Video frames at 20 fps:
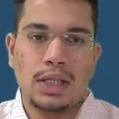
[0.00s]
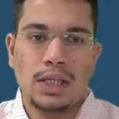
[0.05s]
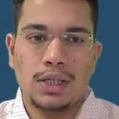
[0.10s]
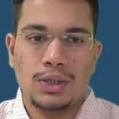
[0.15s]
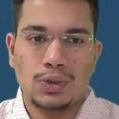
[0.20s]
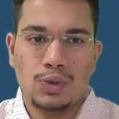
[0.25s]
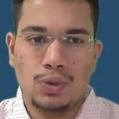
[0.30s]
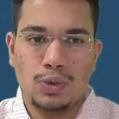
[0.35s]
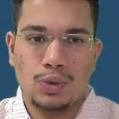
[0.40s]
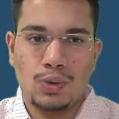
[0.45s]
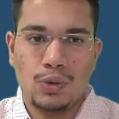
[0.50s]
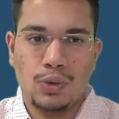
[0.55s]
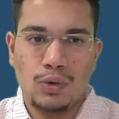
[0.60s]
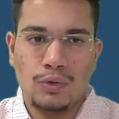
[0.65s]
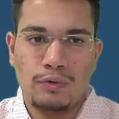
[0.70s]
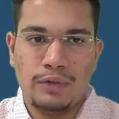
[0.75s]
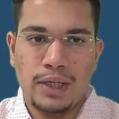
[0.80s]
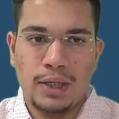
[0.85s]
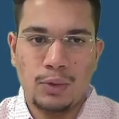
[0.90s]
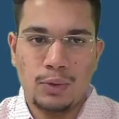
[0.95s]
So
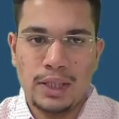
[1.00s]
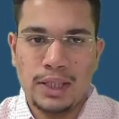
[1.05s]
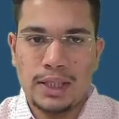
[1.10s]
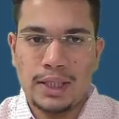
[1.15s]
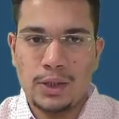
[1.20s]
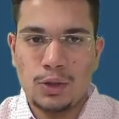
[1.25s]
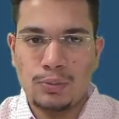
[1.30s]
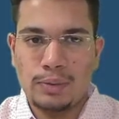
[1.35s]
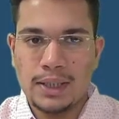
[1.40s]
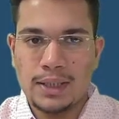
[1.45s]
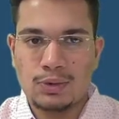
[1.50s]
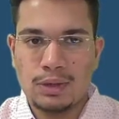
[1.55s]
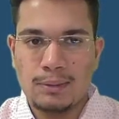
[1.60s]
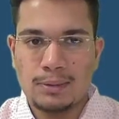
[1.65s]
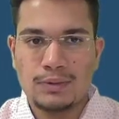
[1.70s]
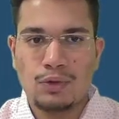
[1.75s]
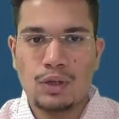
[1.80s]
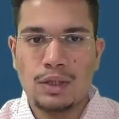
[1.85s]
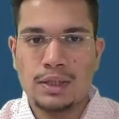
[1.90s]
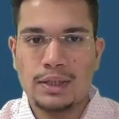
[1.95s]
we'll only need to make
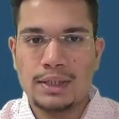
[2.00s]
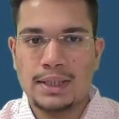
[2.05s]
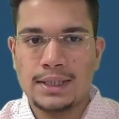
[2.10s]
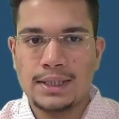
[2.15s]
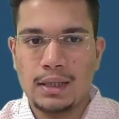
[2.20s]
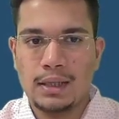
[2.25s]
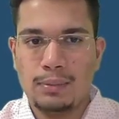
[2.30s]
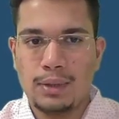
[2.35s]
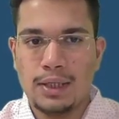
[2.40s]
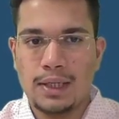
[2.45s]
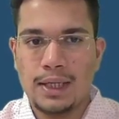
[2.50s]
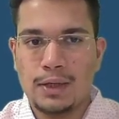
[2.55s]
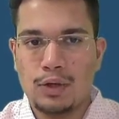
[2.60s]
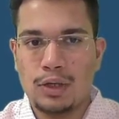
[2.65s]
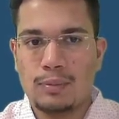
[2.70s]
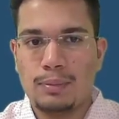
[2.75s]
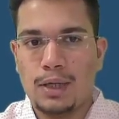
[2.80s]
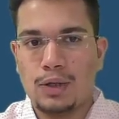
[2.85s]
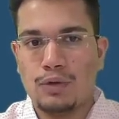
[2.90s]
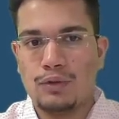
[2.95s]
swaps for this upper
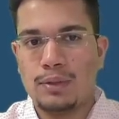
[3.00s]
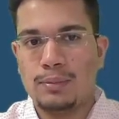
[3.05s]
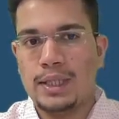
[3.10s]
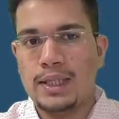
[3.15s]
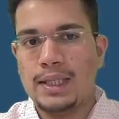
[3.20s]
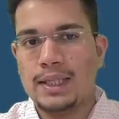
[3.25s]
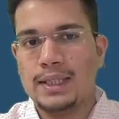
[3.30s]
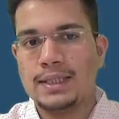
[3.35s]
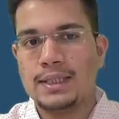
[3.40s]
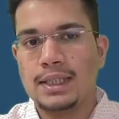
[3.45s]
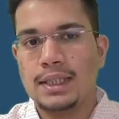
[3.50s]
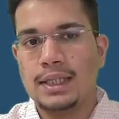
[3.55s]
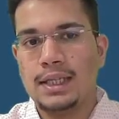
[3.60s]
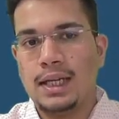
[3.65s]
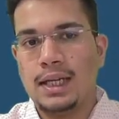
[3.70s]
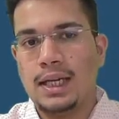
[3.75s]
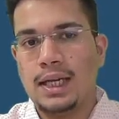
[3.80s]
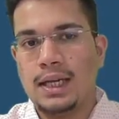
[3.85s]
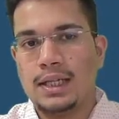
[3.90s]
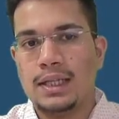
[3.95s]
triangular part of the matrix,
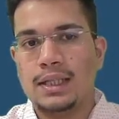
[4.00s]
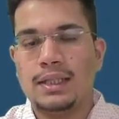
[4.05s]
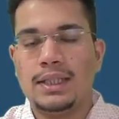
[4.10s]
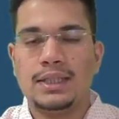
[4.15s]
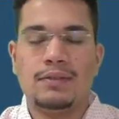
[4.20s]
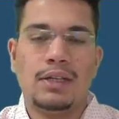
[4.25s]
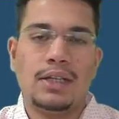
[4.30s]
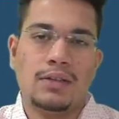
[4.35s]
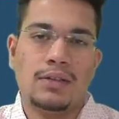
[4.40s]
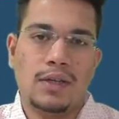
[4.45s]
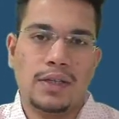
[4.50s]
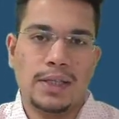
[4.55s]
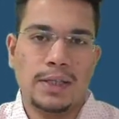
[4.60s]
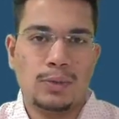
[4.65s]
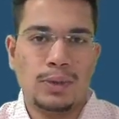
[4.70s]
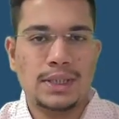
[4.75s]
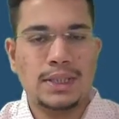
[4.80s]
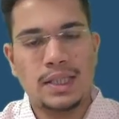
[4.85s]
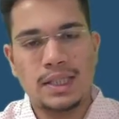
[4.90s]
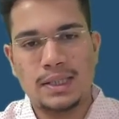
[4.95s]
and this will convert it
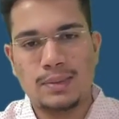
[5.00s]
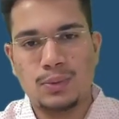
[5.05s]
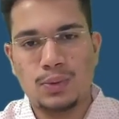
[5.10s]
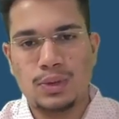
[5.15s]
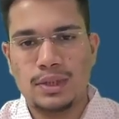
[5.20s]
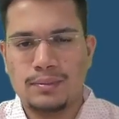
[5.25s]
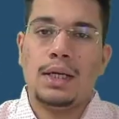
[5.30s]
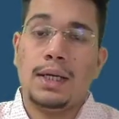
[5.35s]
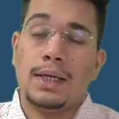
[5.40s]
to its transpose.